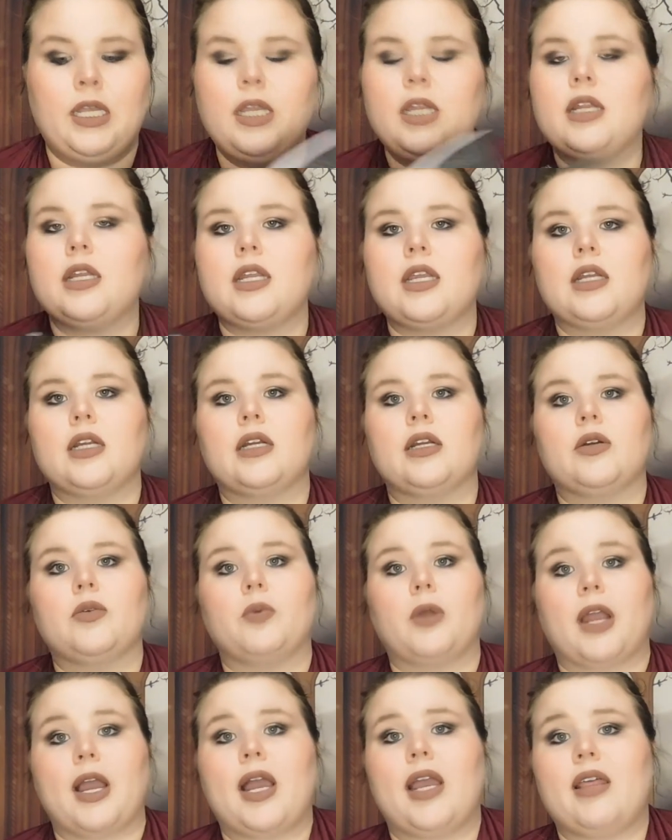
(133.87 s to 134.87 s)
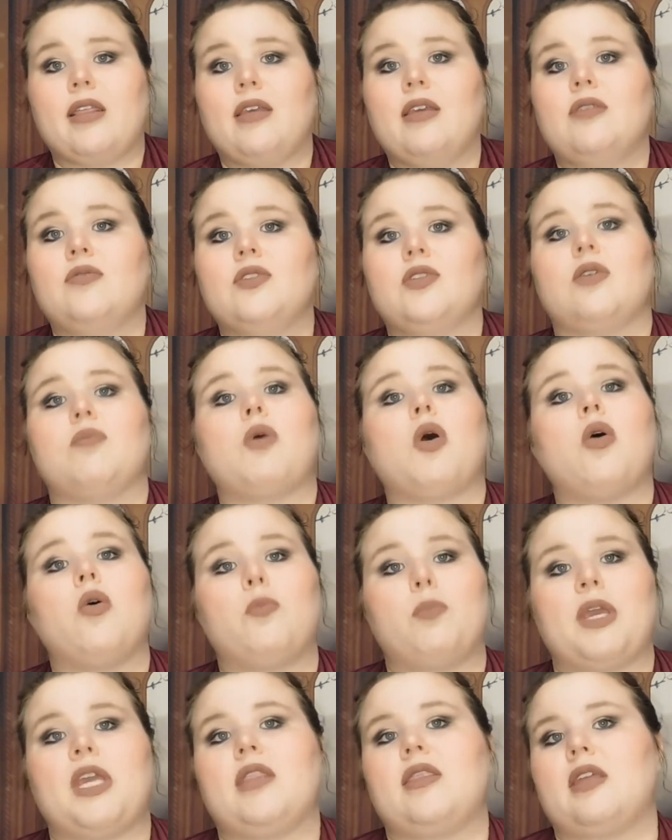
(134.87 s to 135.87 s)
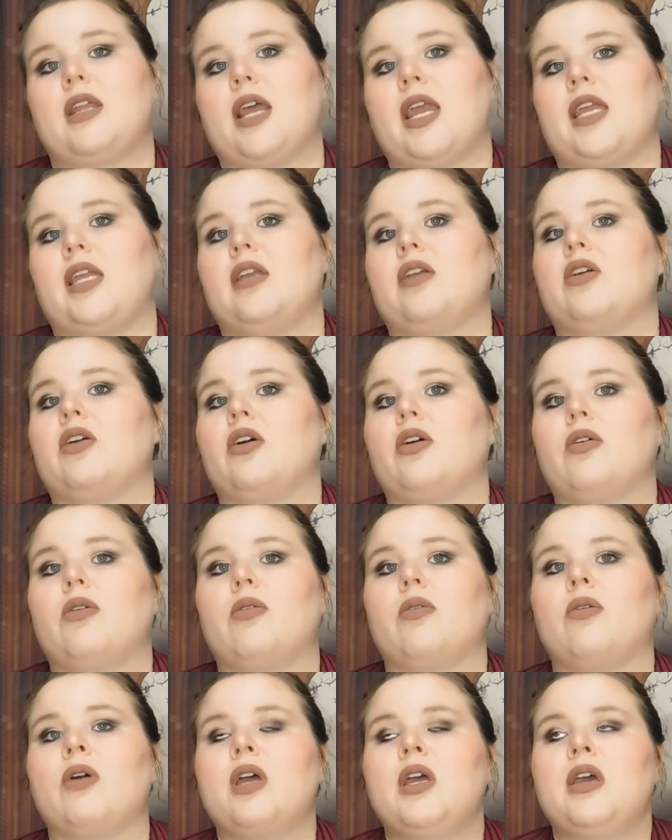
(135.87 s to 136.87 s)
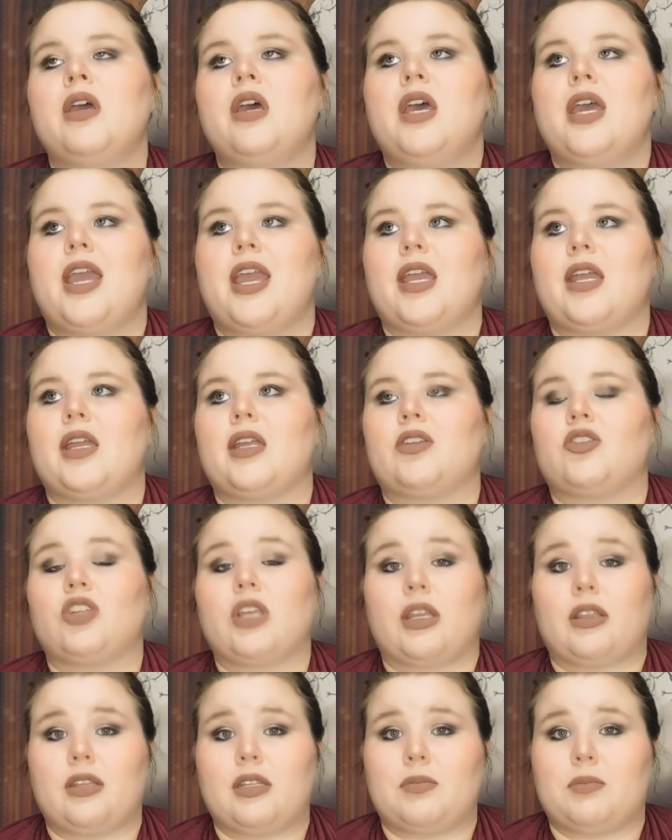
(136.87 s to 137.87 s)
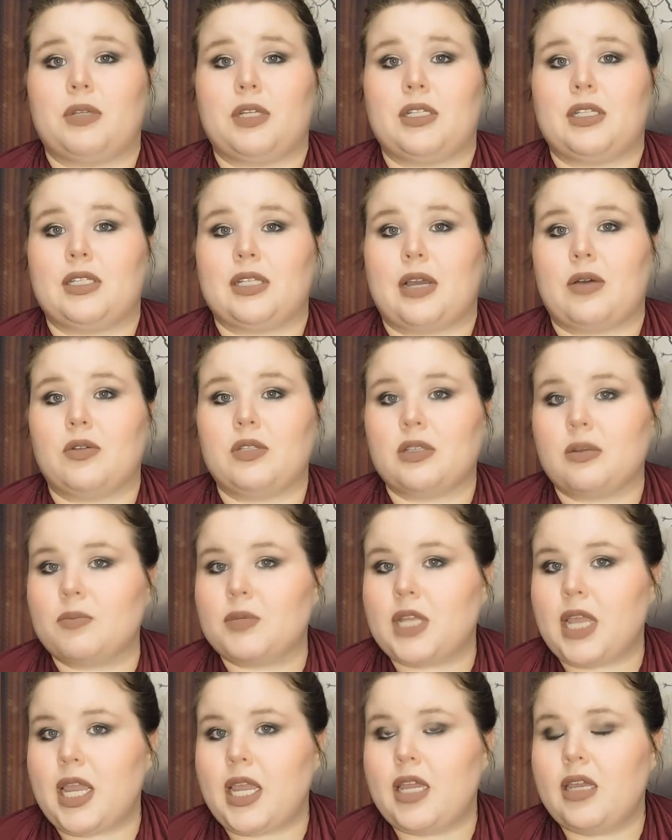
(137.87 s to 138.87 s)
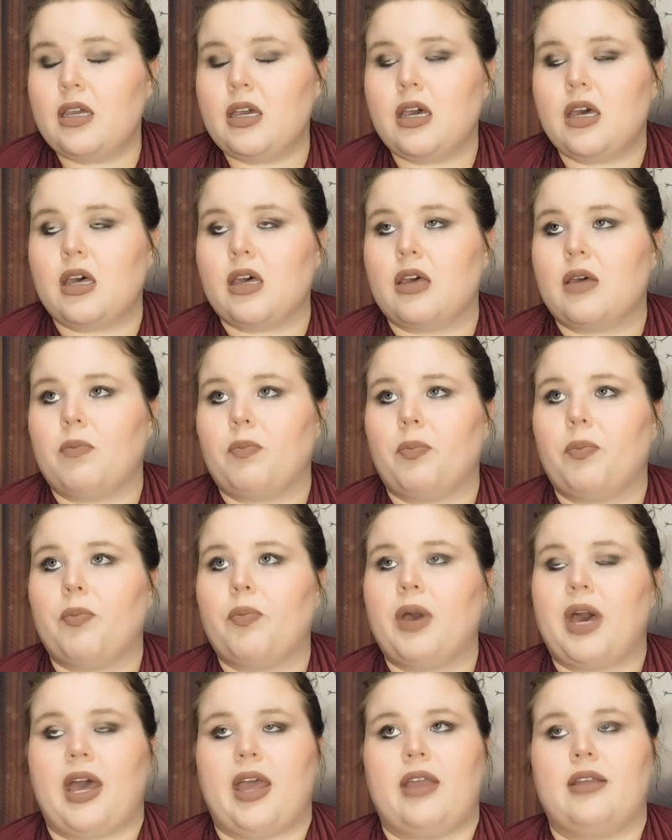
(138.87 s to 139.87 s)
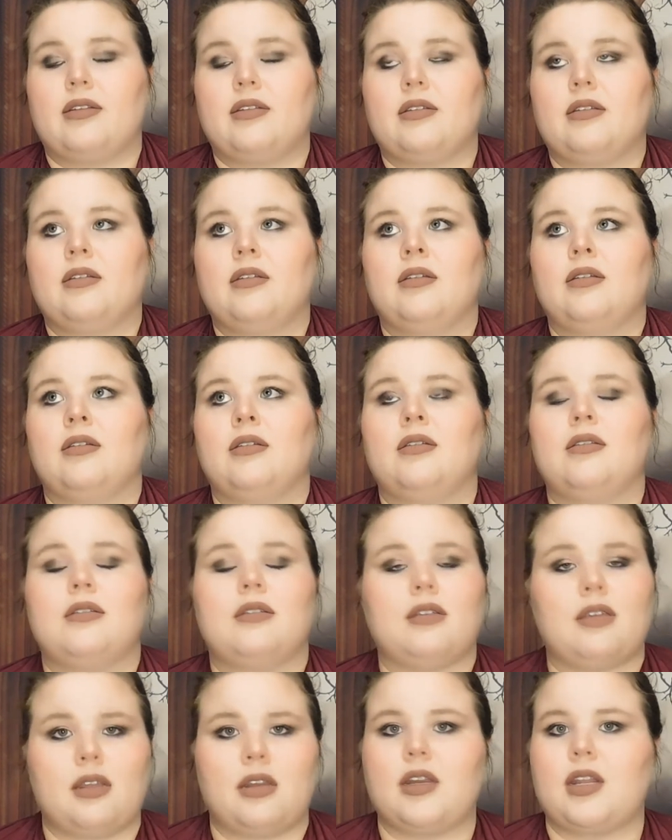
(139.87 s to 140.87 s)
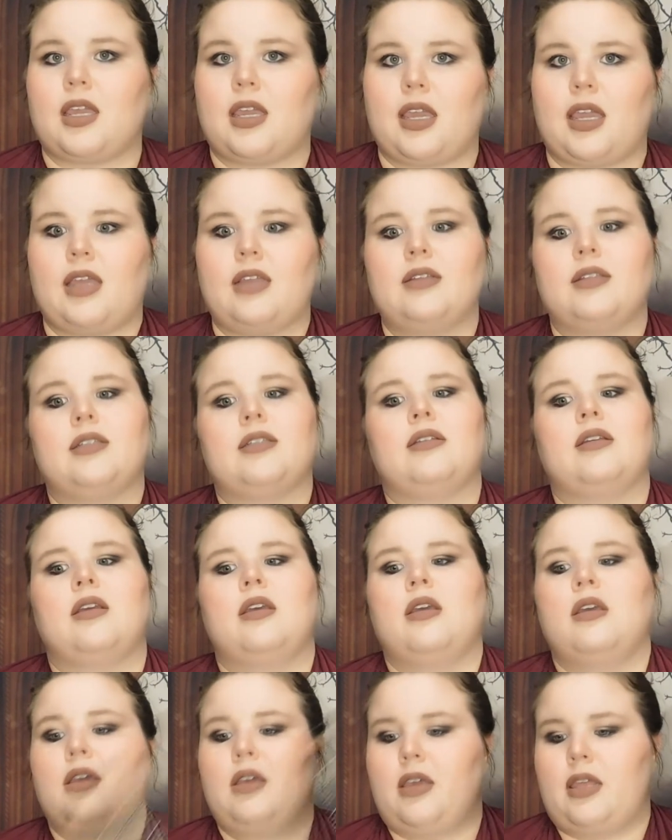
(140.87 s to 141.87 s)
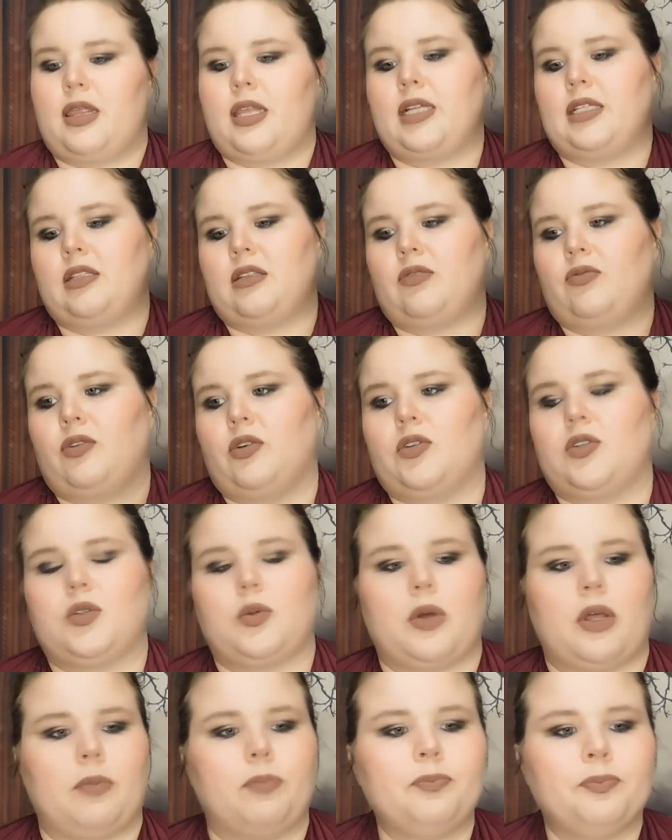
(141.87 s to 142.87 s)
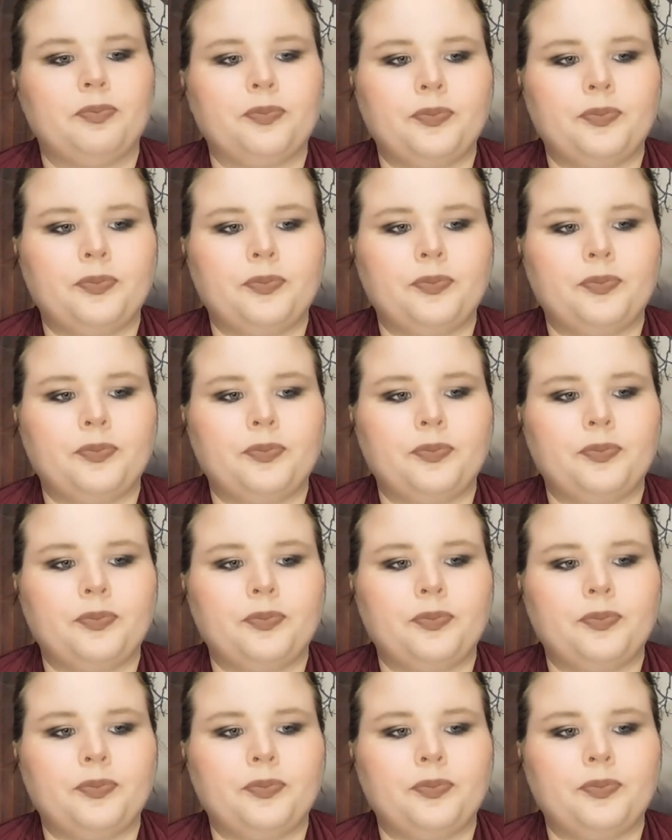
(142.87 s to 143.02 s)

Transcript: near where I live, so I'm hoping that I can go and check these places out someday. But in any case, that's the first one.